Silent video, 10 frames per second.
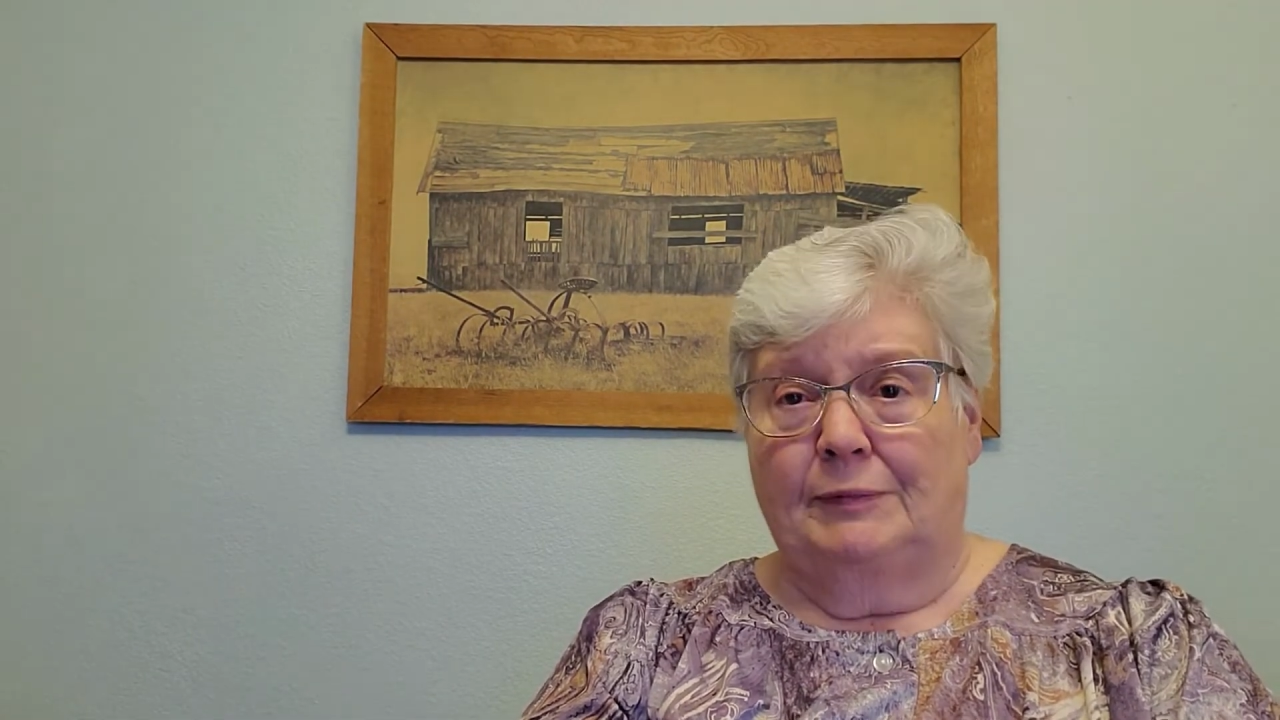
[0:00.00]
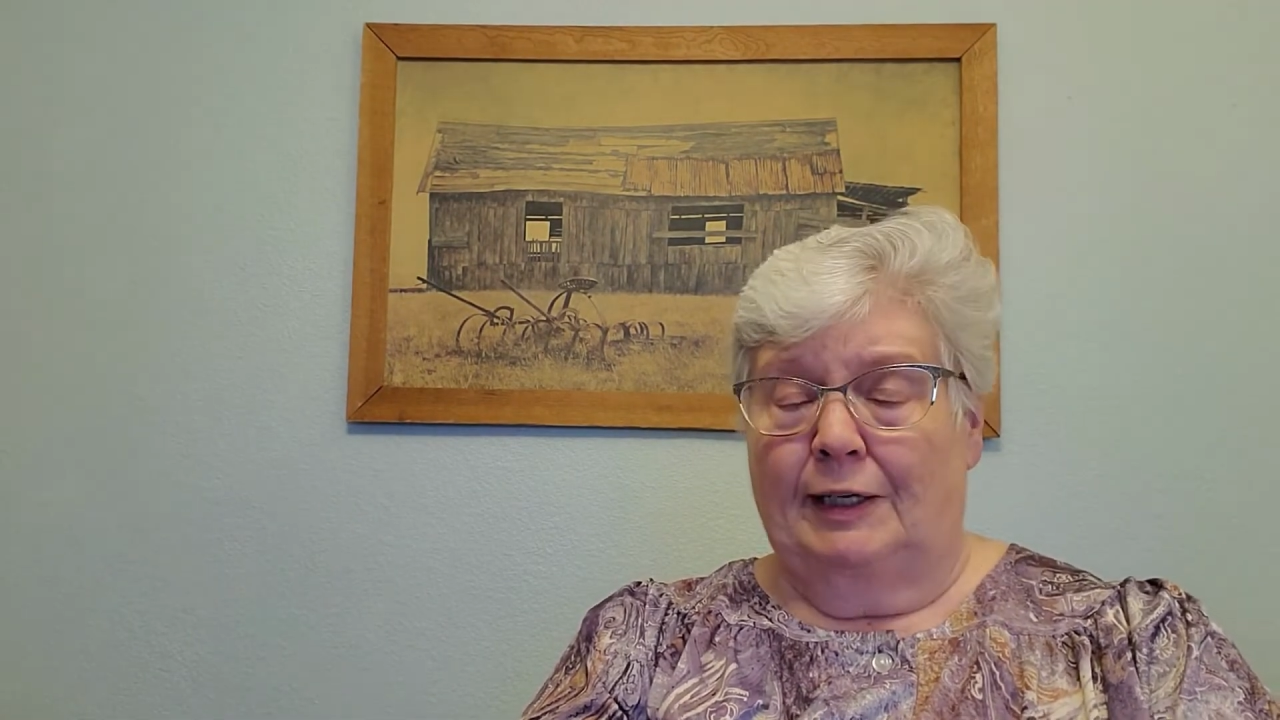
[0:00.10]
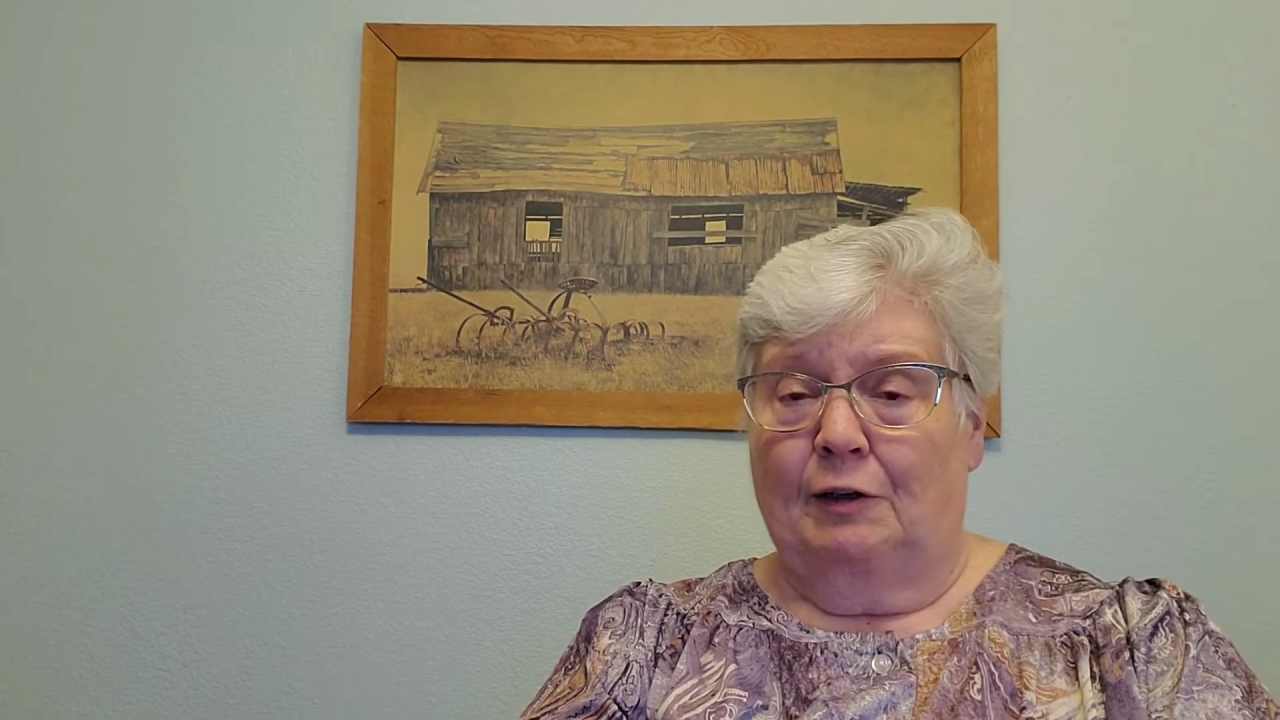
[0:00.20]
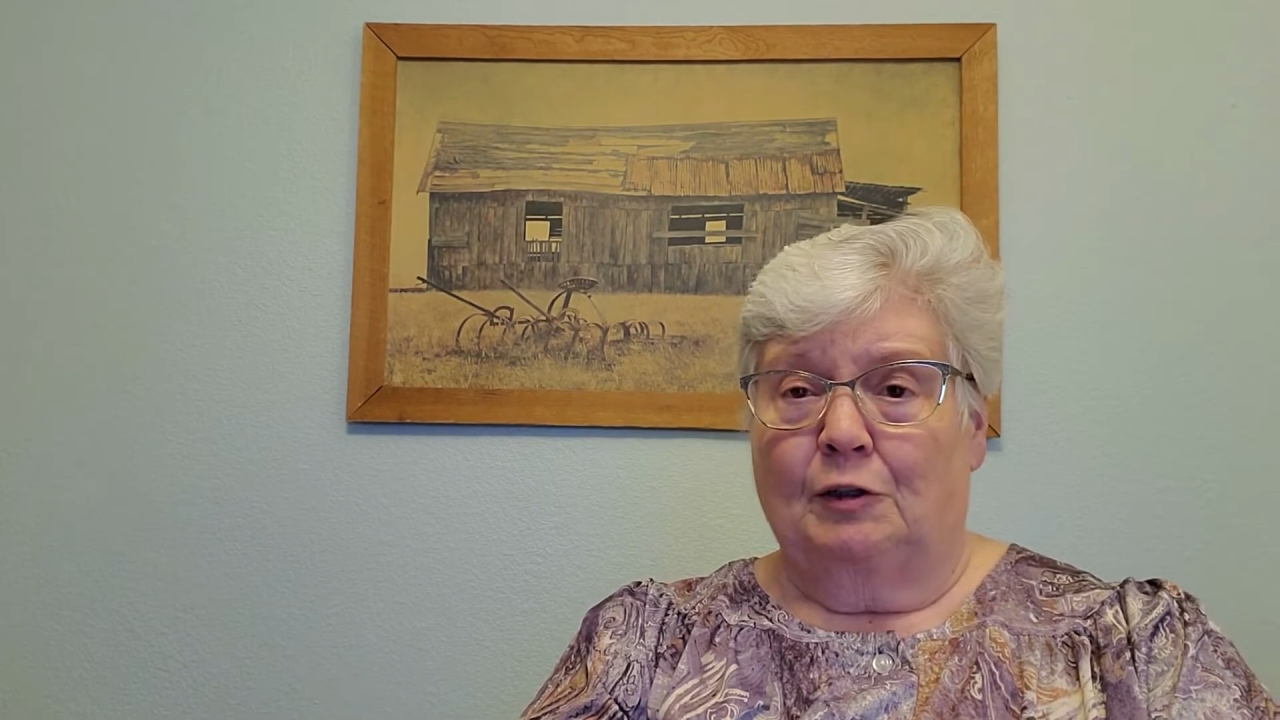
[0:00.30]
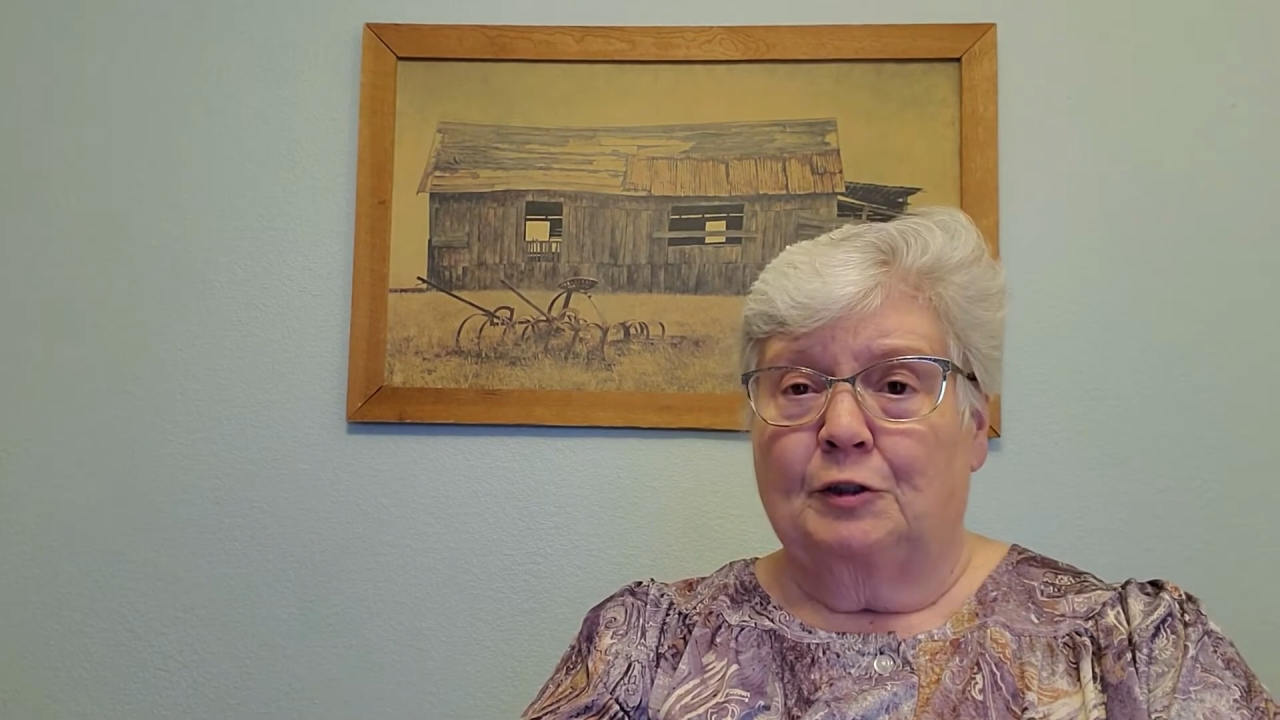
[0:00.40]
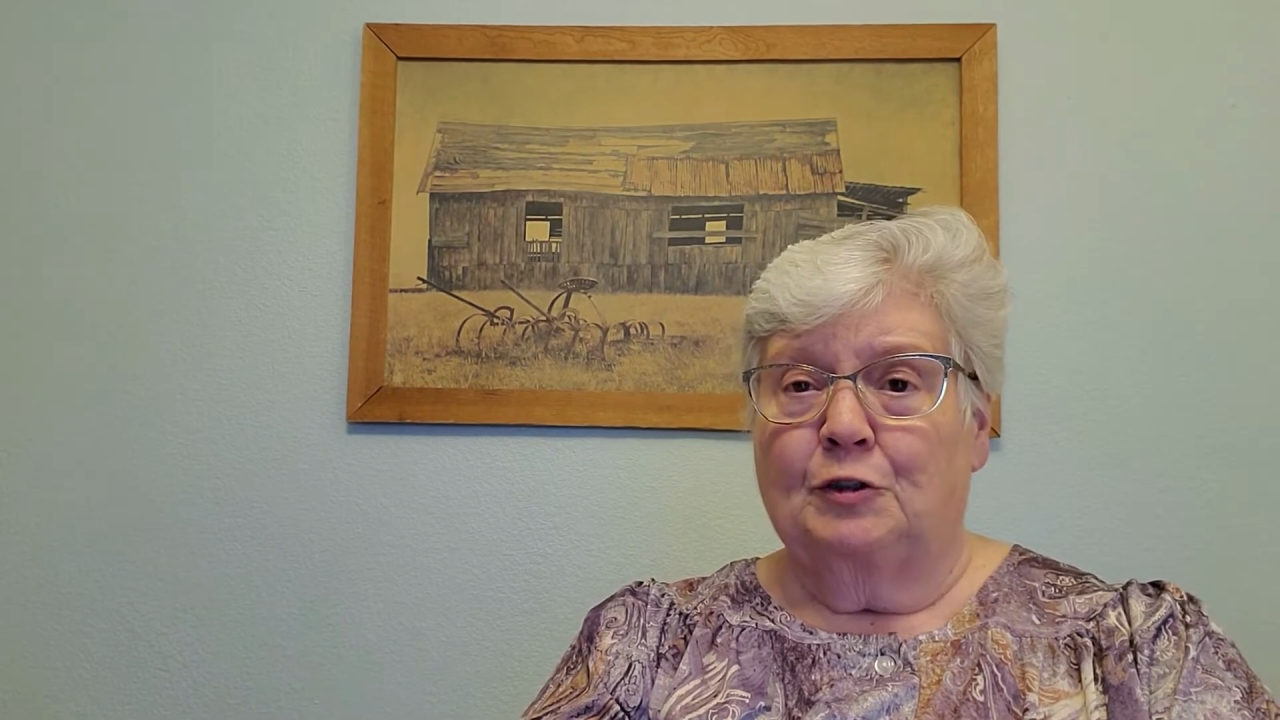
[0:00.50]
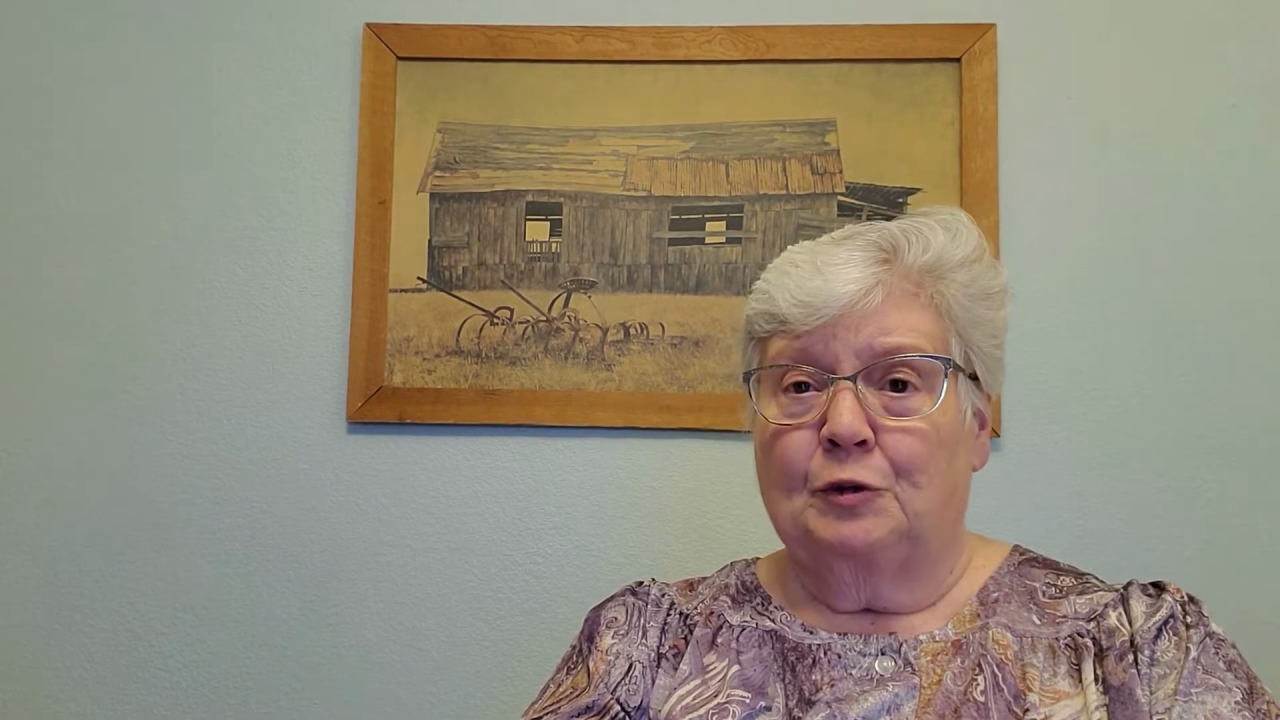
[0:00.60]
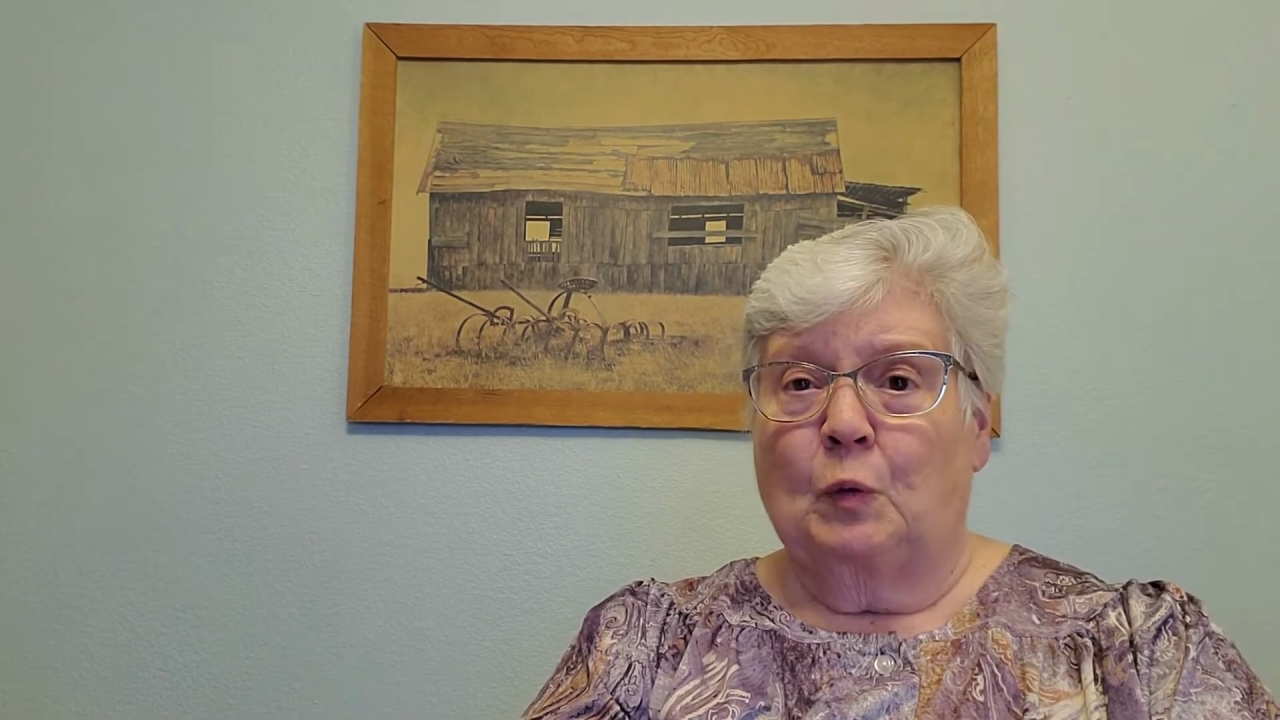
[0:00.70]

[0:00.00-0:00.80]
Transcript: larger